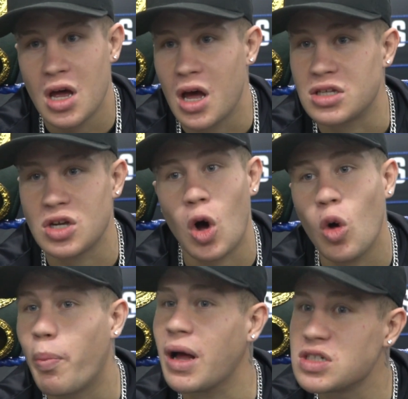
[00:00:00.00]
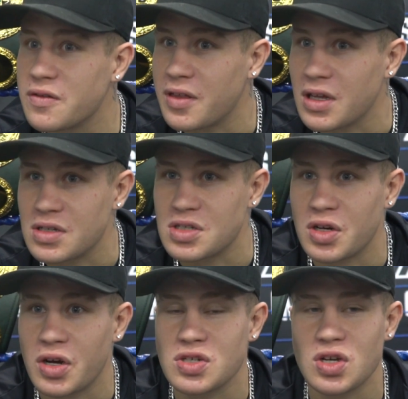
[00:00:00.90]
it's a whole bunch of things, you
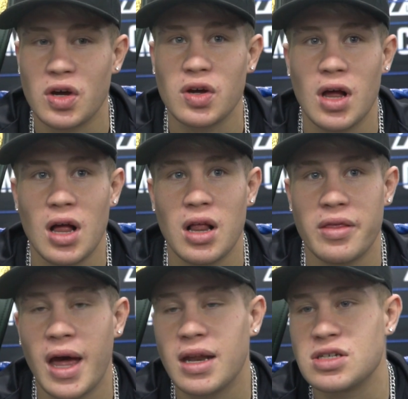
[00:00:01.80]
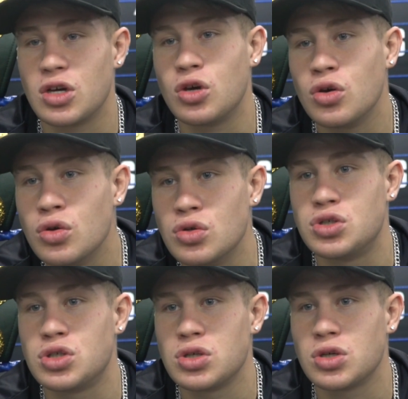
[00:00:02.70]
know. So that is a
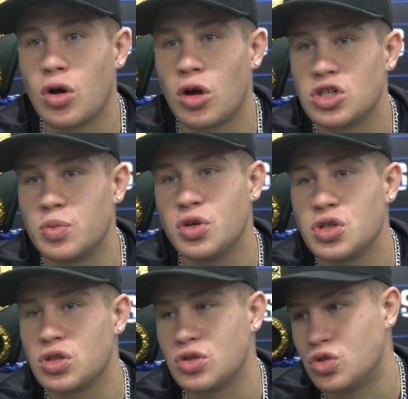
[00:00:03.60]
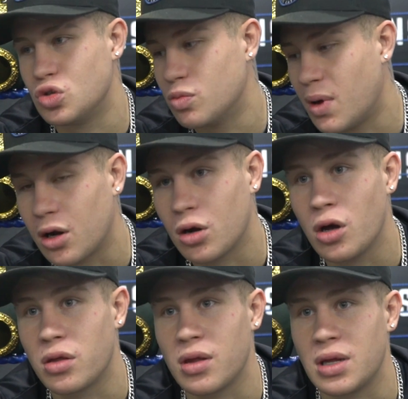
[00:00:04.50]
huge contribution to my
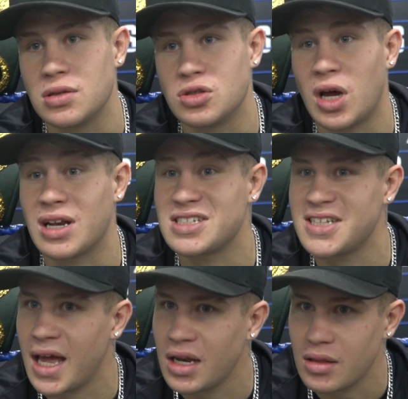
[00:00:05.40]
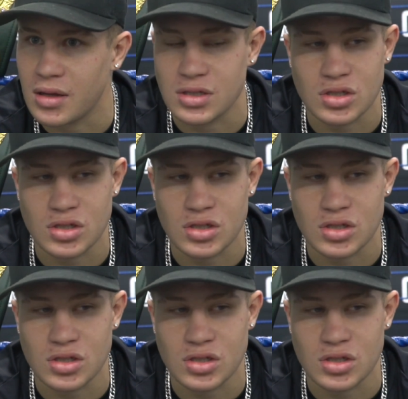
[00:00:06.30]
growth and to understanding things.